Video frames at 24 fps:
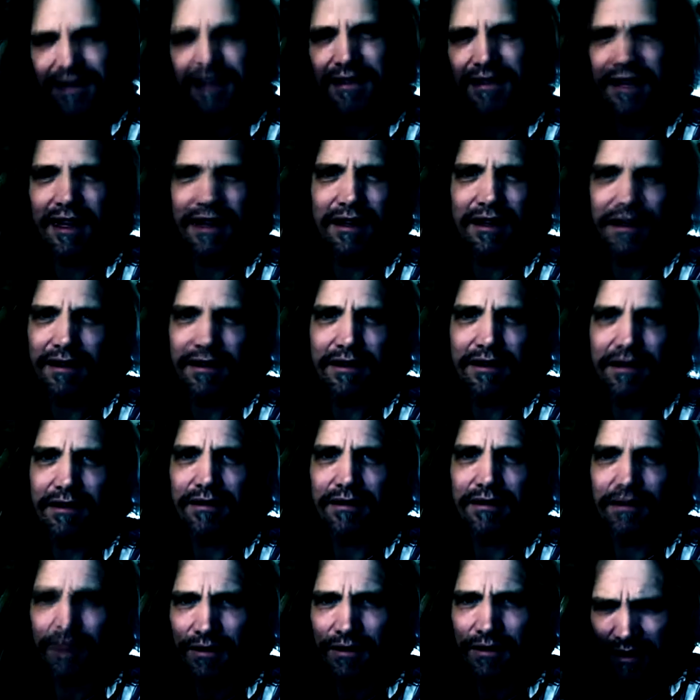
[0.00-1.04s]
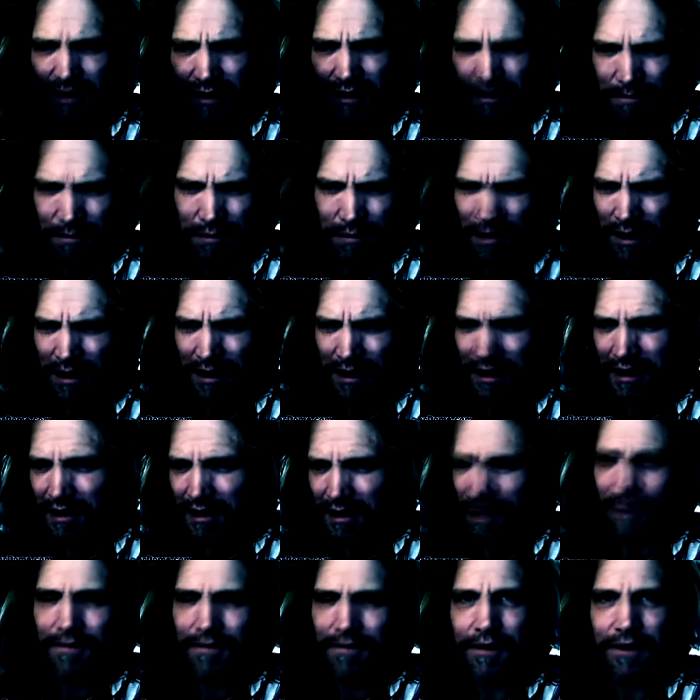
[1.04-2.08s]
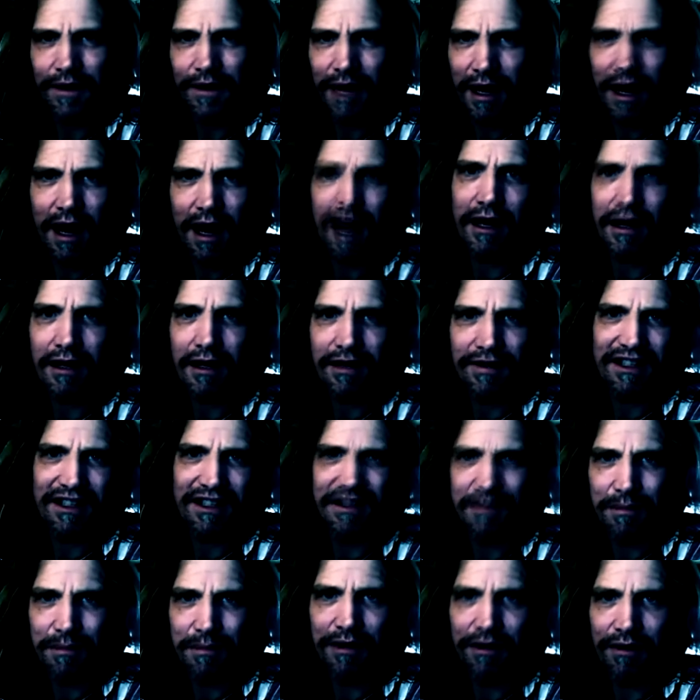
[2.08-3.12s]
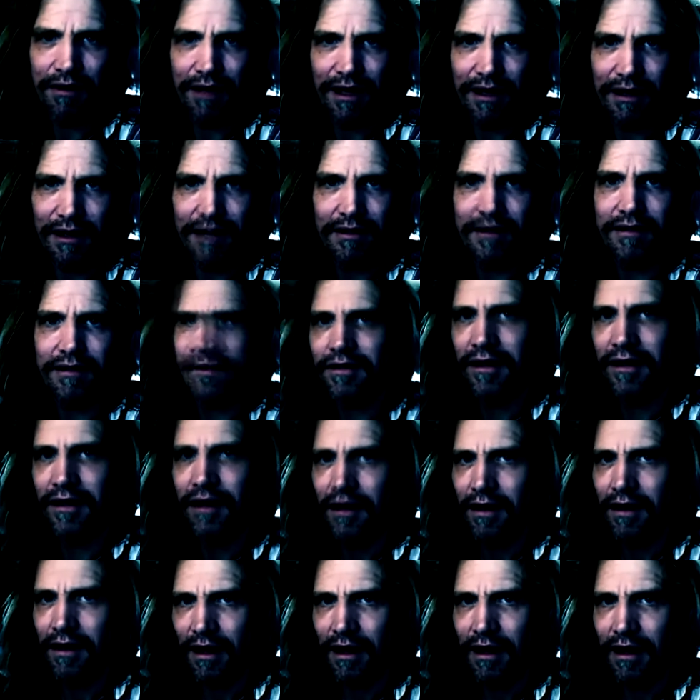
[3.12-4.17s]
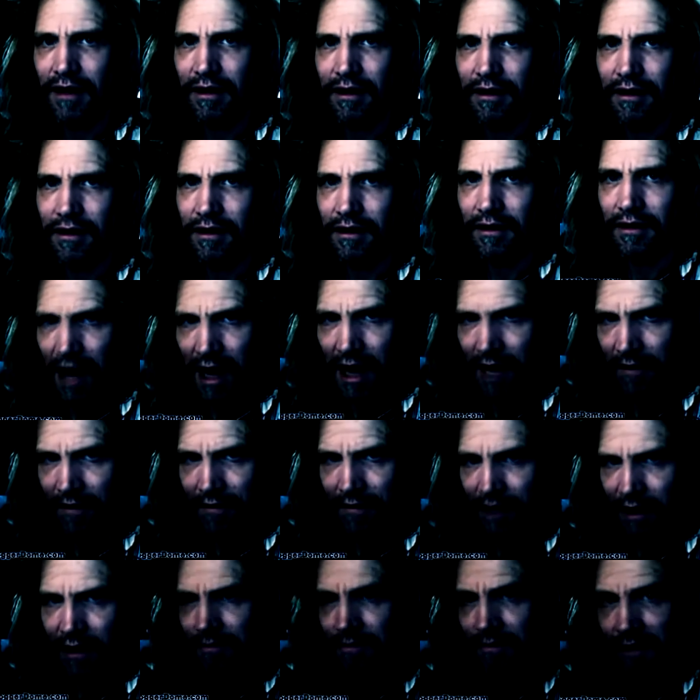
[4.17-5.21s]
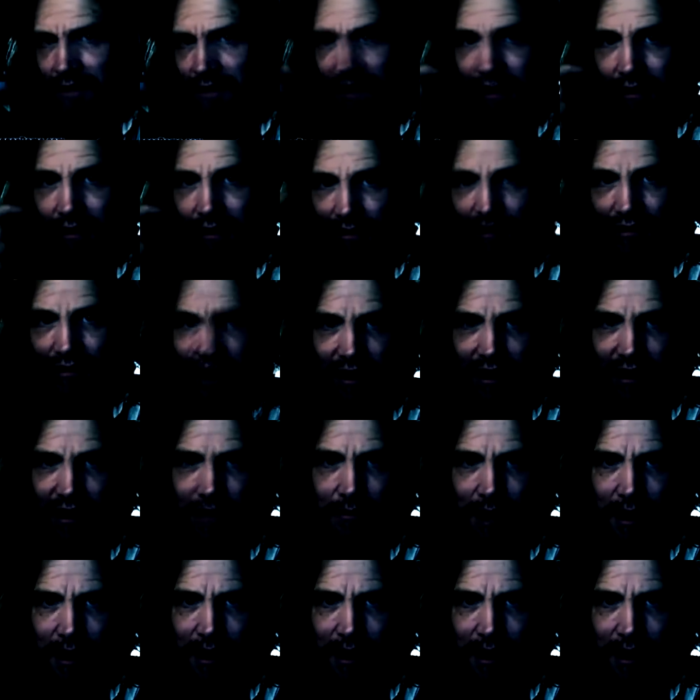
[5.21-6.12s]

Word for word: this sentence was a completely different kind of experience than having needles stuck in